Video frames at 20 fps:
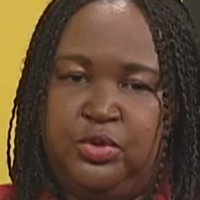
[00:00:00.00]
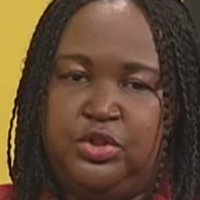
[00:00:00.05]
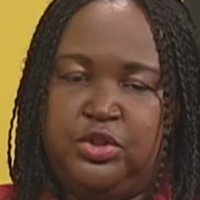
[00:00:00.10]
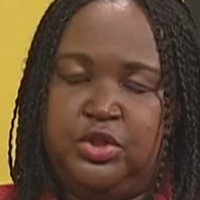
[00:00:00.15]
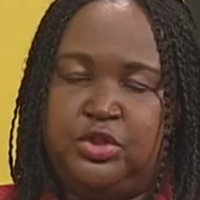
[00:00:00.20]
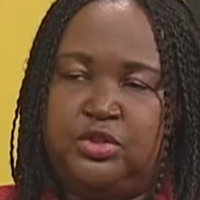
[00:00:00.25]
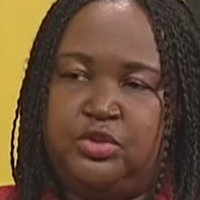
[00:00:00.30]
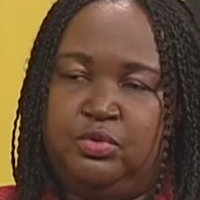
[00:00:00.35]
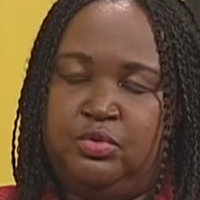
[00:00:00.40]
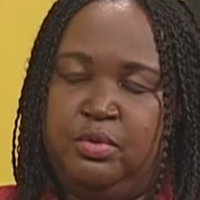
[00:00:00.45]

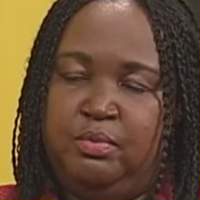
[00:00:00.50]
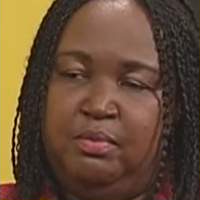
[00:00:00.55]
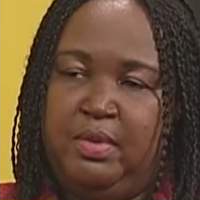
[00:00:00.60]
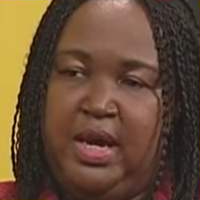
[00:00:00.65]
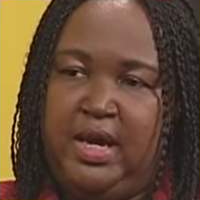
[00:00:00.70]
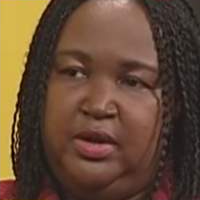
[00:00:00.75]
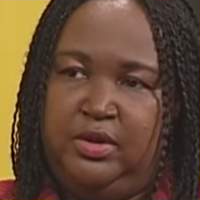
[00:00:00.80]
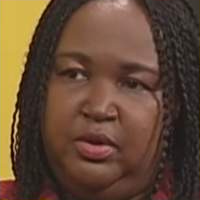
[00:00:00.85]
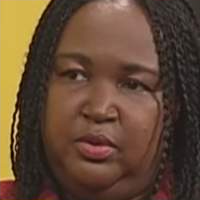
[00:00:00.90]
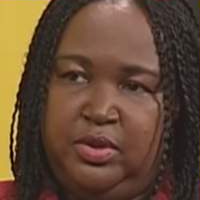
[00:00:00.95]
just to
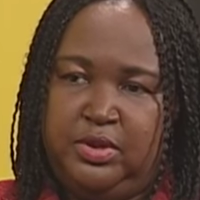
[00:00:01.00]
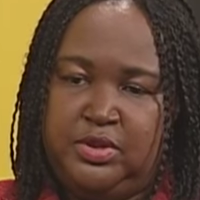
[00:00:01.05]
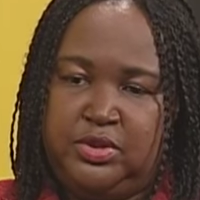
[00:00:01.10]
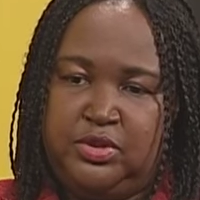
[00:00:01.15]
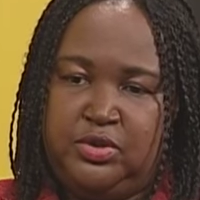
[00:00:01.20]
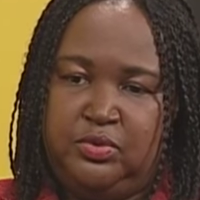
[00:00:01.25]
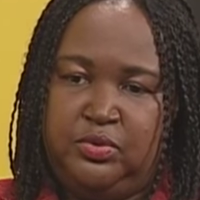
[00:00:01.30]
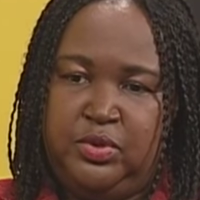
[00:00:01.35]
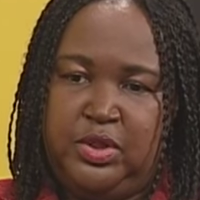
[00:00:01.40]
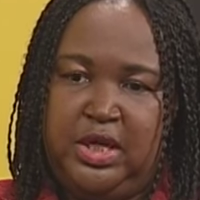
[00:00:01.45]
remind our
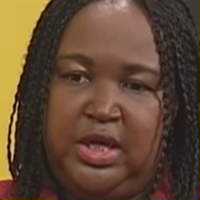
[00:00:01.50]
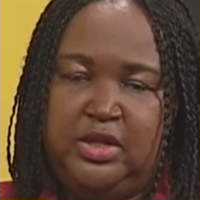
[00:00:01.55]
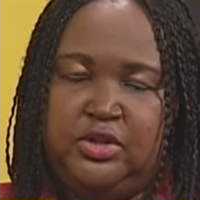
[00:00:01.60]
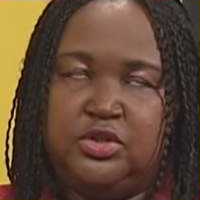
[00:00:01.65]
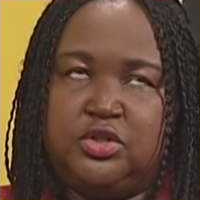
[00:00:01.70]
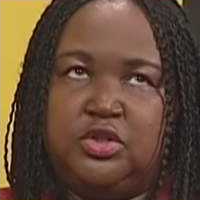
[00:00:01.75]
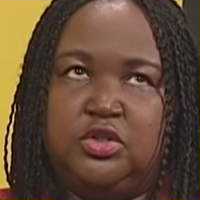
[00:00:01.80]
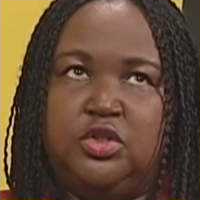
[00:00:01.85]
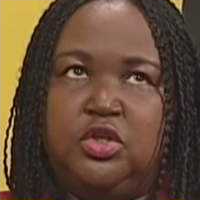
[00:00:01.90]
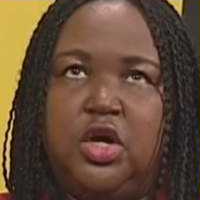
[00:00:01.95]

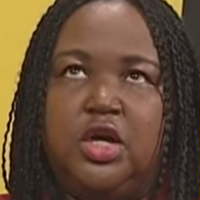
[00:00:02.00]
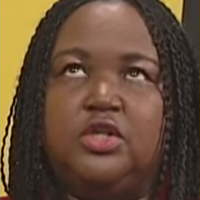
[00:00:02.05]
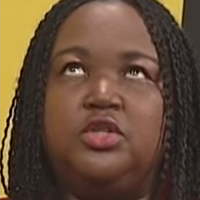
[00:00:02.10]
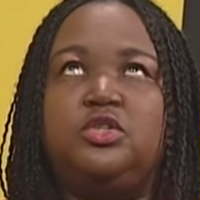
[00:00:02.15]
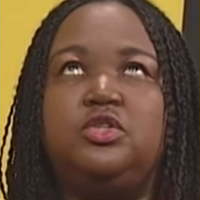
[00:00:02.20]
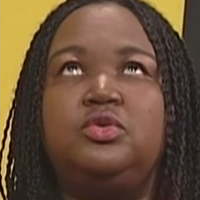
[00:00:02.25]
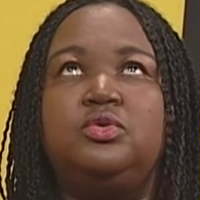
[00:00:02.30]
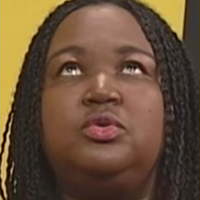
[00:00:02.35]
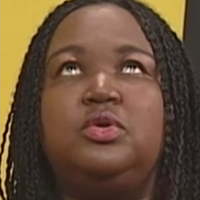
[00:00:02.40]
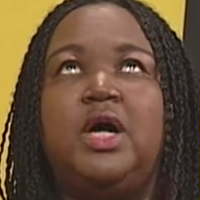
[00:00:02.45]
students
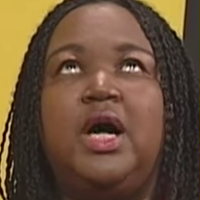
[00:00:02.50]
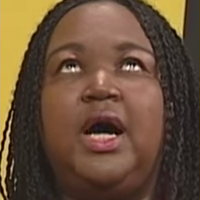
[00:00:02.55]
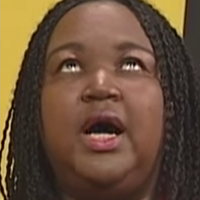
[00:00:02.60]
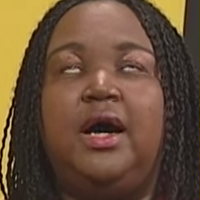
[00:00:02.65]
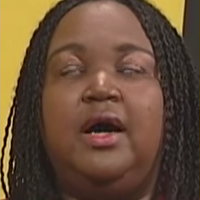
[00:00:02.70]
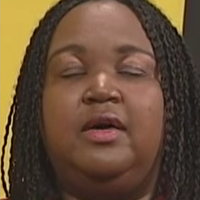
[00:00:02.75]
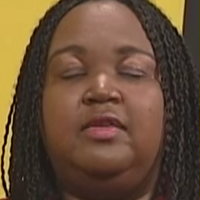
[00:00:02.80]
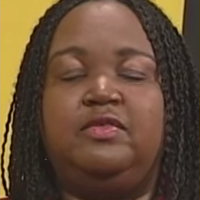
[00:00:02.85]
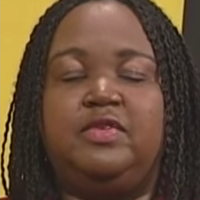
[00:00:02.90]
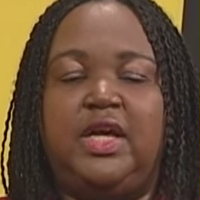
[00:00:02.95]
not to
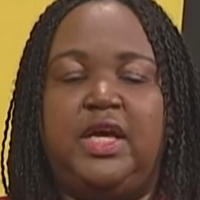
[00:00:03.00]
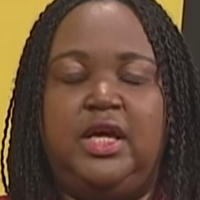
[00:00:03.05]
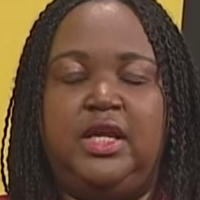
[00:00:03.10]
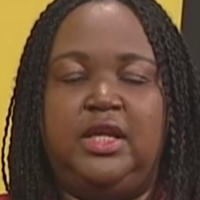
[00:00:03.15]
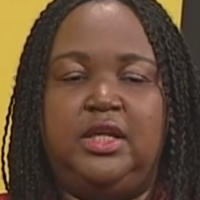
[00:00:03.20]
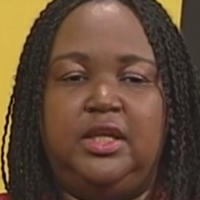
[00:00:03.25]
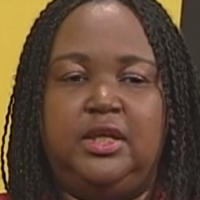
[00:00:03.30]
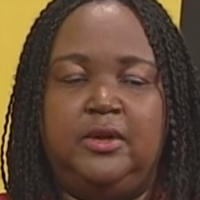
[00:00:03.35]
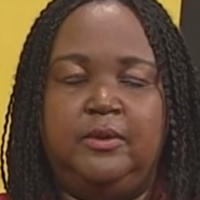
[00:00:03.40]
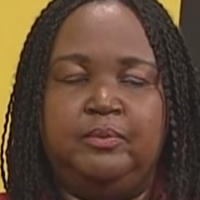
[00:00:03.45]
have
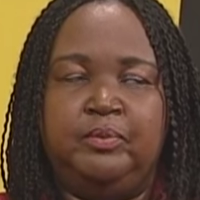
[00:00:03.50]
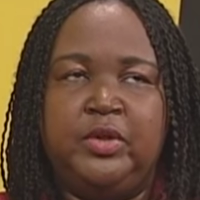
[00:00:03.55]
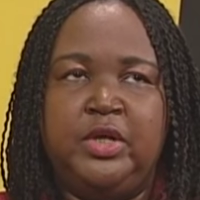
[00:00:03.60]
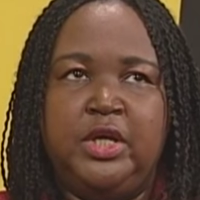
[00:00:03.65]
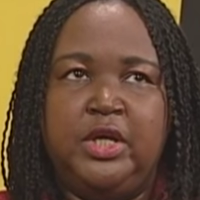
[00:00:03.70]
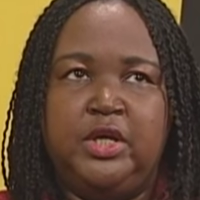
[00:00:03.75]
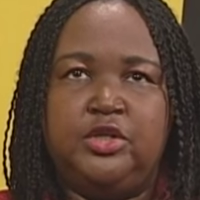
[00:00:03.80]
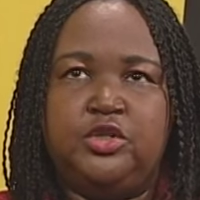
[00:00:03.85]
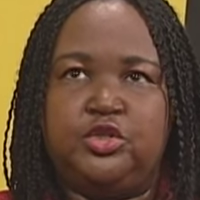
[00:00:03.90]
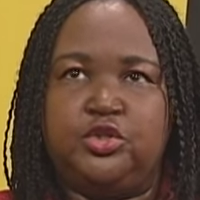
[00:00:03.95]
any
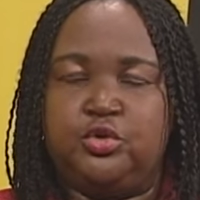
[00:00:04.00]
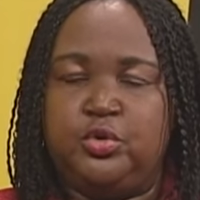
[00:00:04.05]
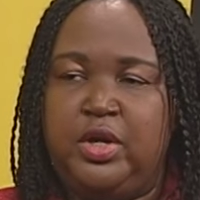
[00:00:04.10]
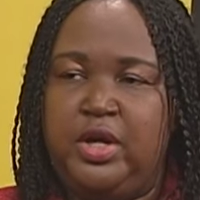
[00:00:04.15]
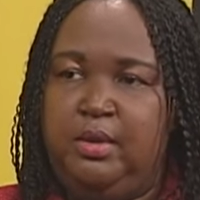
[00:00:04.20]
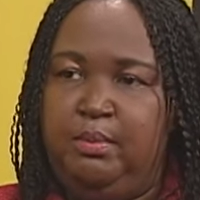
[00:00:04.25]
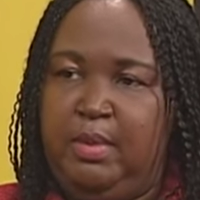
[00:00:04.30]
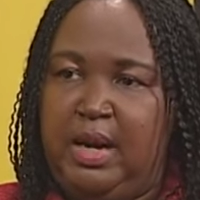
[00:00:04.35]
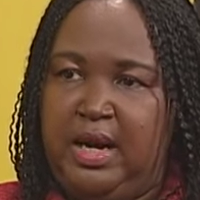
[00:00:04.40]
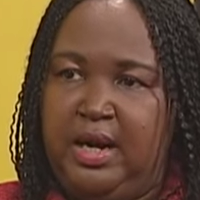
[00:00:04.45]

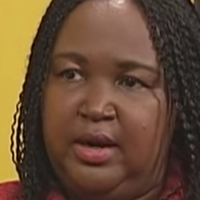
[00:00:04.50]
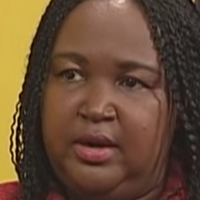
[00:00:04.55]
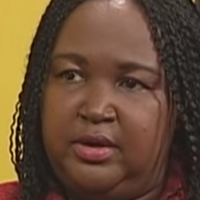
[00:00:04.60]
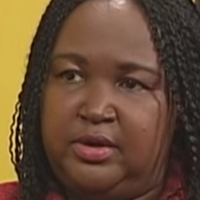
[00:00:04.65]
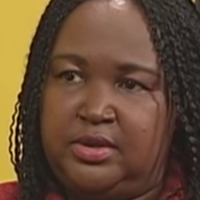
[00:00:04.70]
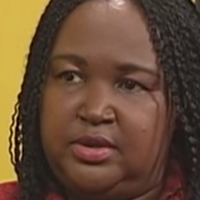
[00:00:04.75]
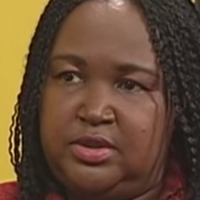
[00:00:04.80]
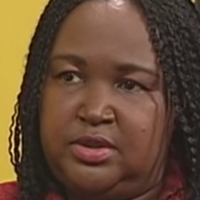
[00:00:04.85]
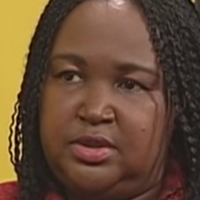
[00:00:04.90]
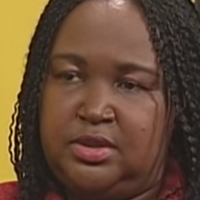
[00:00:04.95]
stray
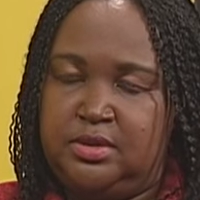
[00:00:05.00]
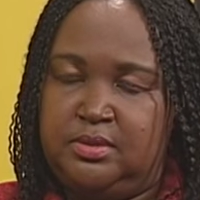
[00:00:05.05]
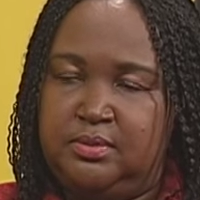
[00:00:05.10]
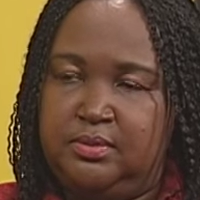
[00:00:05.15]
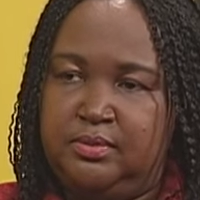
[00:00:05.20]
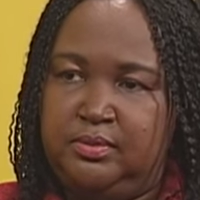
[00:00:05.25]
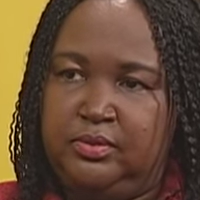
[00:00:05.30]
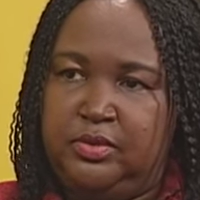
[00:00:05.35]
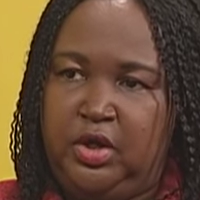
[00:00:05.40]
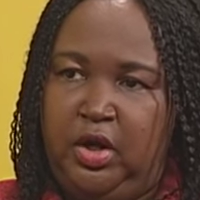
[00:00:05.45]
marks
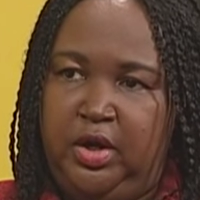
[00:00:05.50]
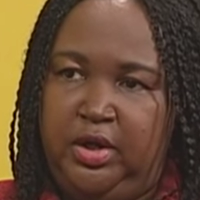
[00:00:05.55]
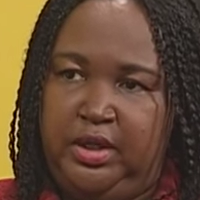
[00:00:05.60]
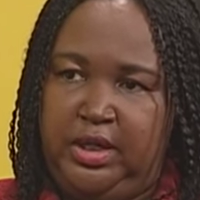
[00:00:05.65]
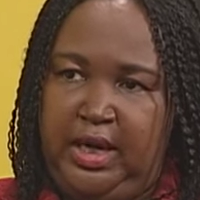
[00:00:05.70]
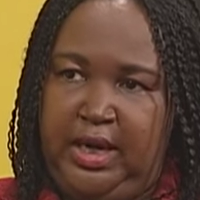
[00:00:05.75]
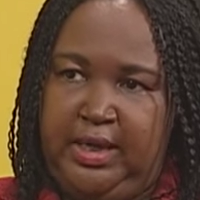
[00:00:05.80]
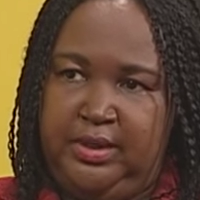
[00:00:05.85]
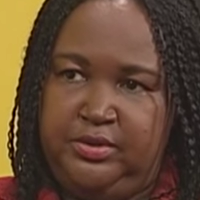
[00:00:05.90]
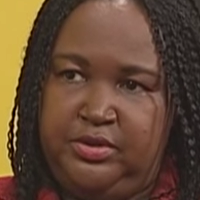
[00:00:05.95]
on
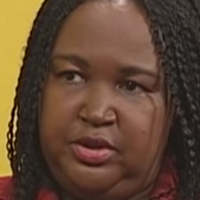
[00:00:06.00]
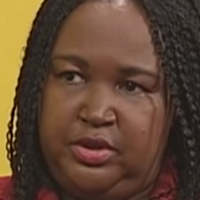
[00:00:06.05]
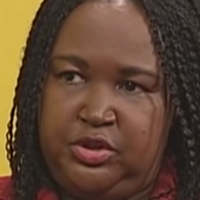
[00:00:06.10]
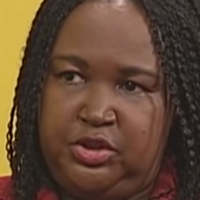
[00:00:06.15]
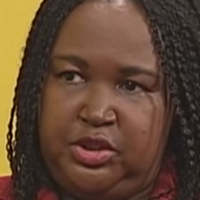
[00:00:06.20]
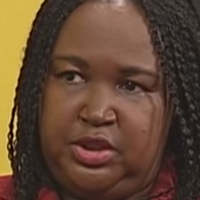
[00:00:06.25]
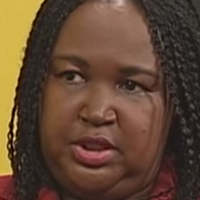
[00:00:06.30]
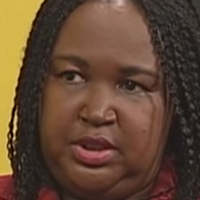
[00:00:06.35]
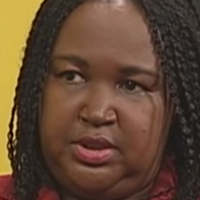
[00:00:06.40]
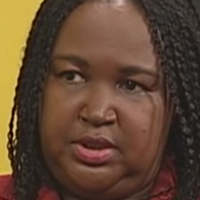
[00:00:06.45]
the answer
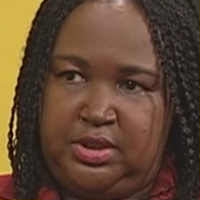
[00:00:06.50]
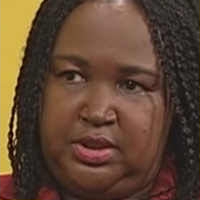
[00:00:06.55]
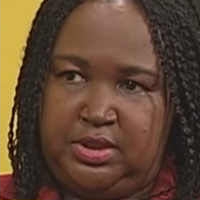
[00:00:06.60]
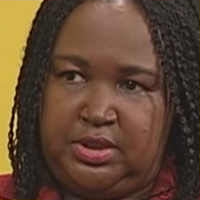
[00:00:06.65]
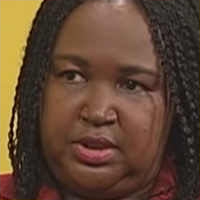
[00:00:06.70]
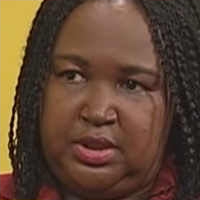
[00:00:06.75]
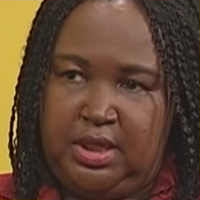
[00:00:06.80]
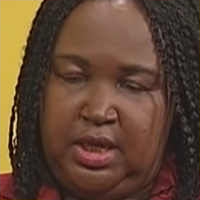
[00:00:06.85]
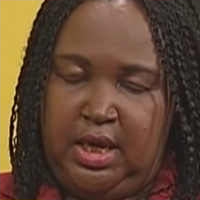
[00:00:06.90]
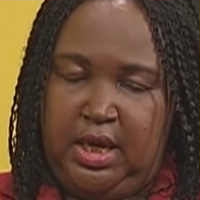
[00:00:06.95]

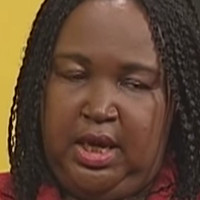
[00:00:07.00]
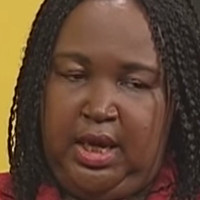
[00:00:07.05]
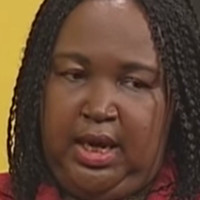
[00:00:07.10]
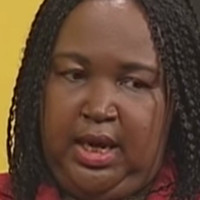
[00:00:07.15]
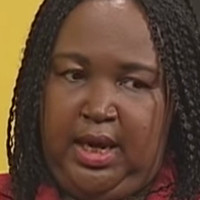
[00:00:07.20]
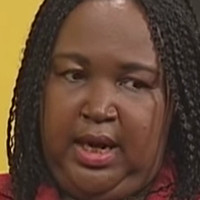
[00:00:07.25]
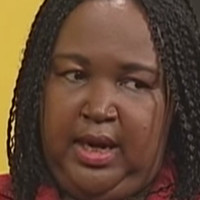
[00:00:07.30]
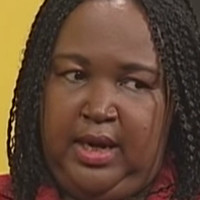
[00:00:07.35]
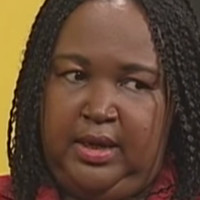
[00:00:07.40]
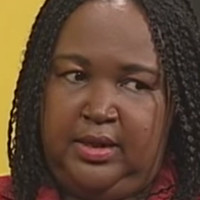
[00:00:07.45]
sheets.
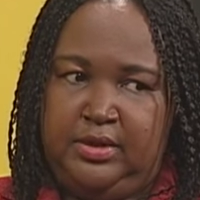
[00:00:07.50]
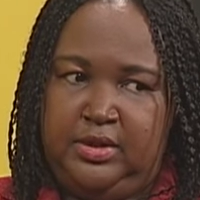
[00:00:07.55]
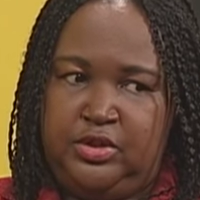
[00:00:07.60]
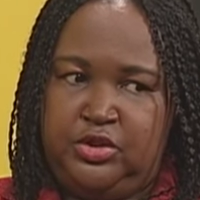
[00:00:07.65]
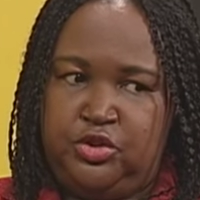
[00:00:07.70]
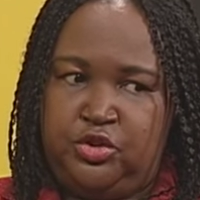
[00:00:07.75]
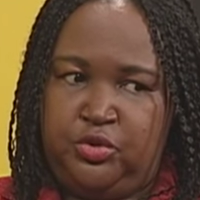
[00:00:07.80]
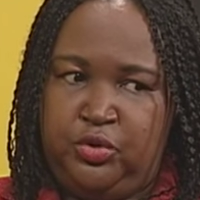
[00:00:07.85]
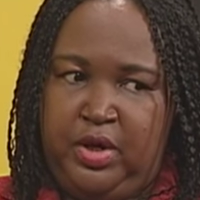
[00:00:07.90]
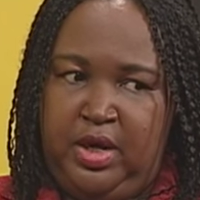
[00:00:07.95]
The
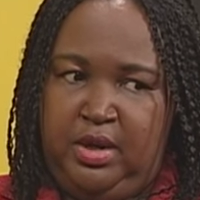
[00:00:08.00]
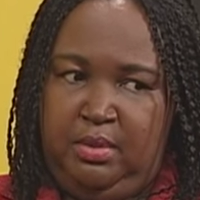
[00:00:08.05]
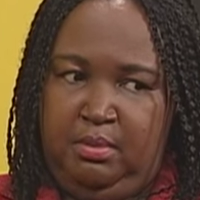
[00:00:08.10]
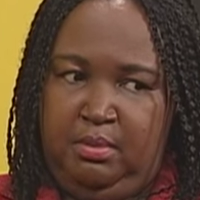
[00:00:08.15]
stray